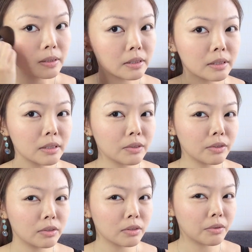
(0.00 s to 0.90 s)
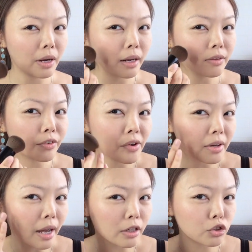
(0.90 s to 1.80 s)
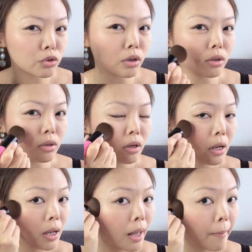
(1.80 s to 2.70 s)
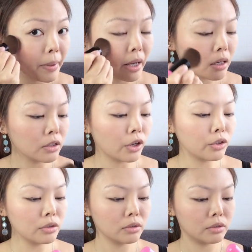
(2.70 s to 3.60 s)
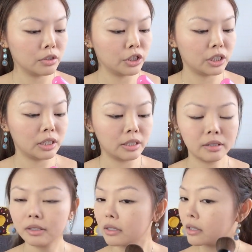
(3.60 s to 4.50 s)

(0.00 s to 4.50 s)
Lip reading: This is going to create a very natural pink glow on your cheeks.